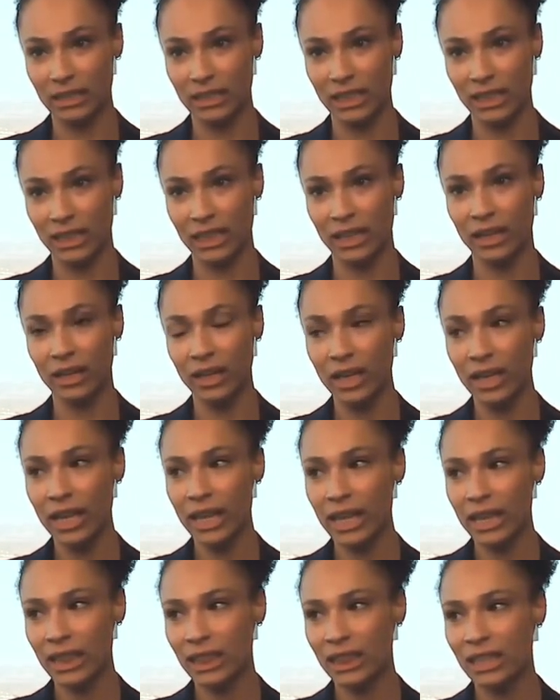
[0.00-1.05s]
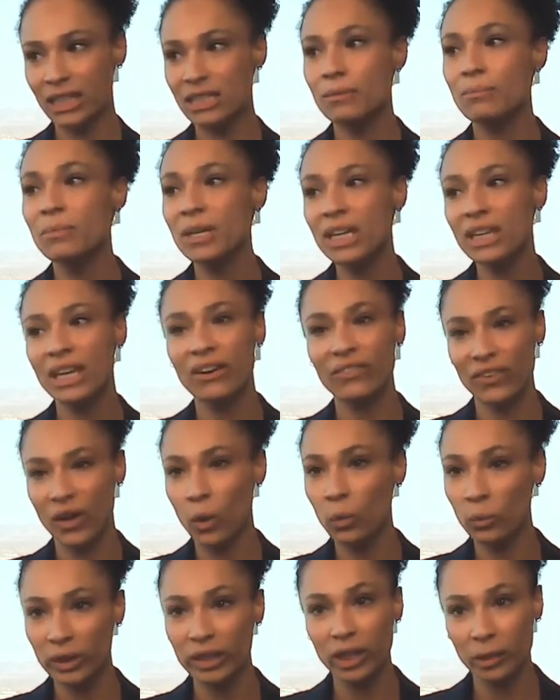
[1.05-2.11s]
And I think to me that felt
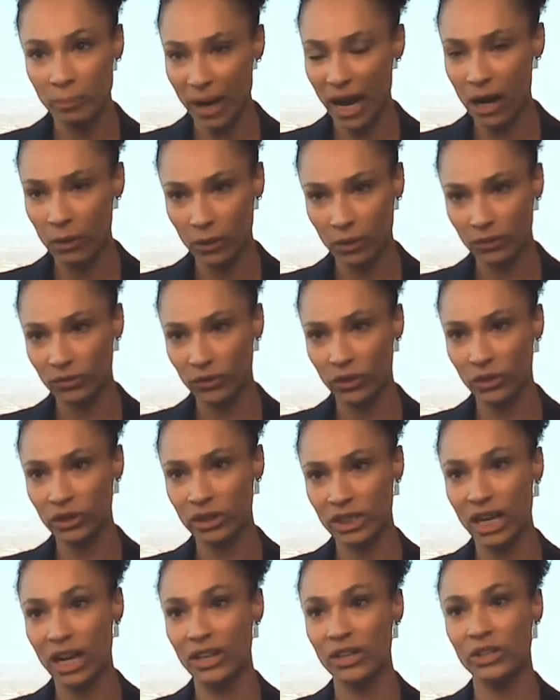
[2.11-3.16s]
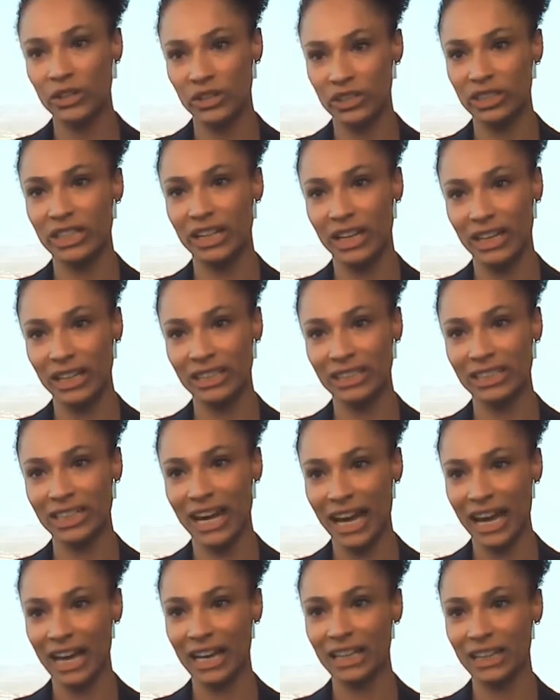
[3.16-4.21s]
really powerful to understand
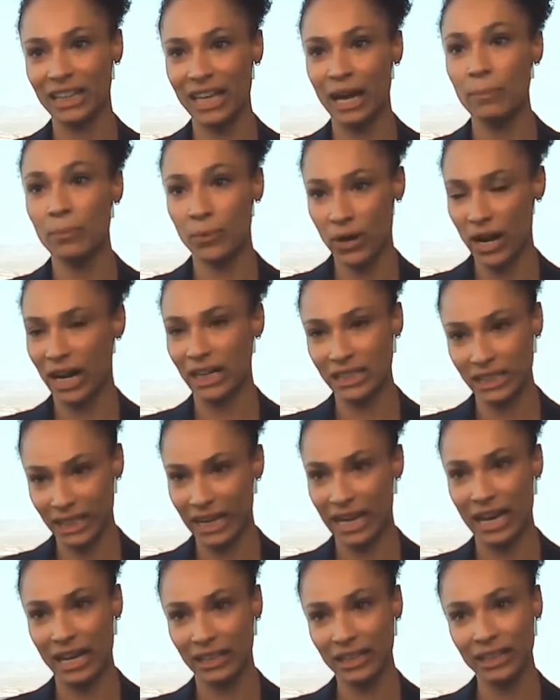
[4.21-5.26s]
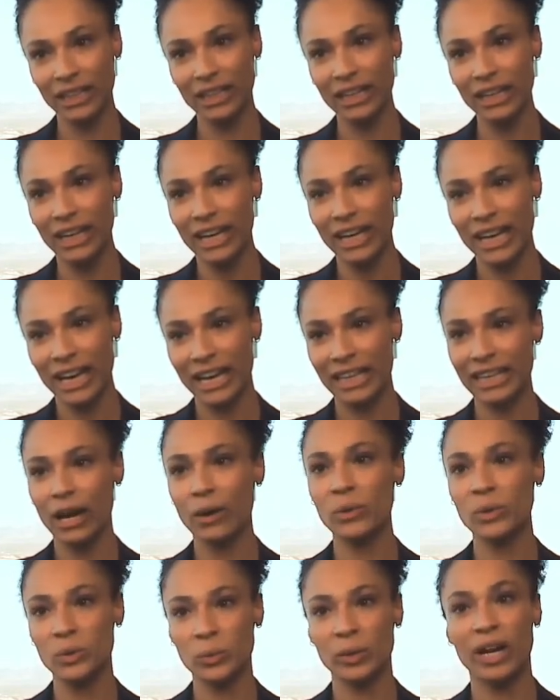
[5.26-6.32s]
that practicality, and that
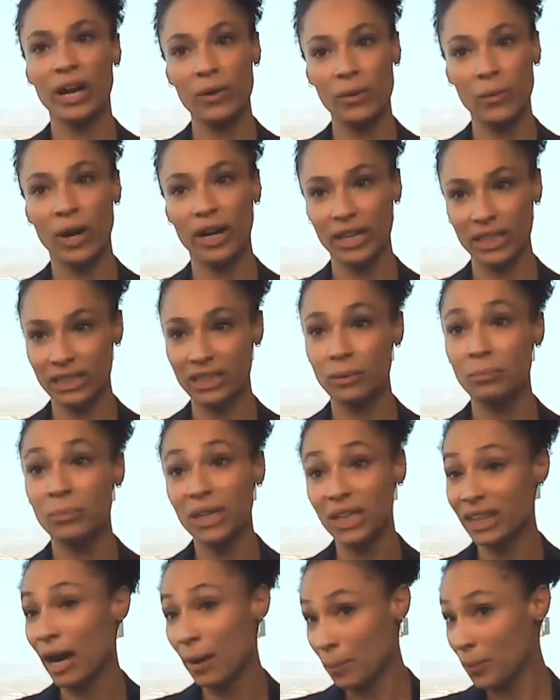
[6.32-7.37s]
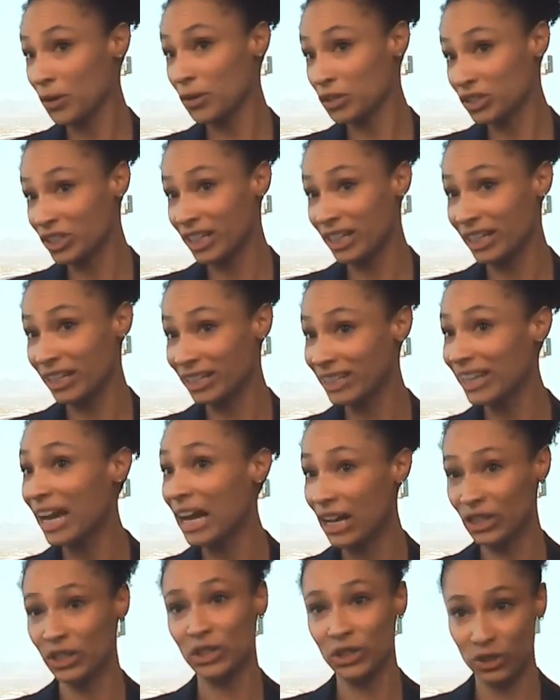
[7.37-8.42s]
was when I wanted to be that person that
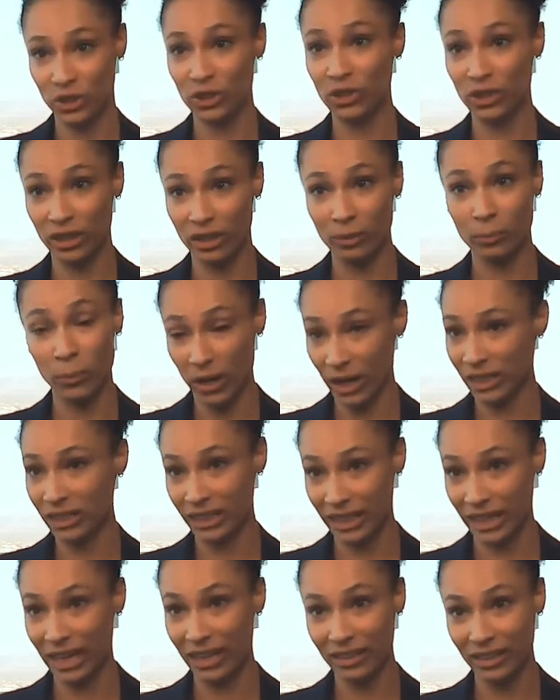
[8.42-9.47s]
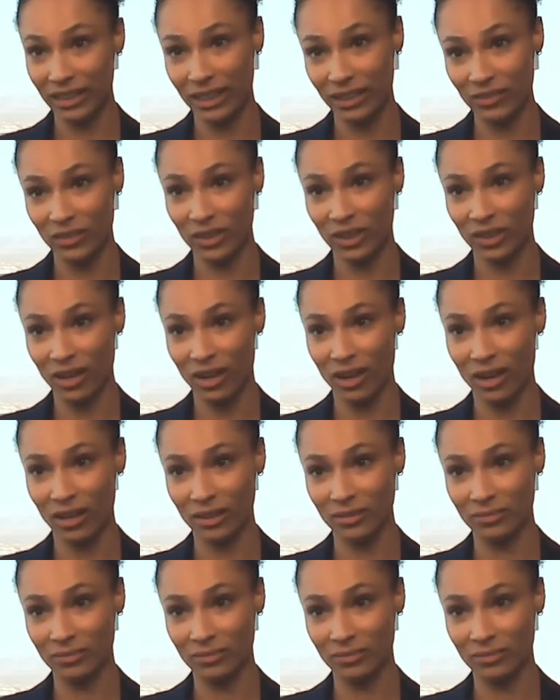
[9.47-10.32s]
understood the practicality of the law.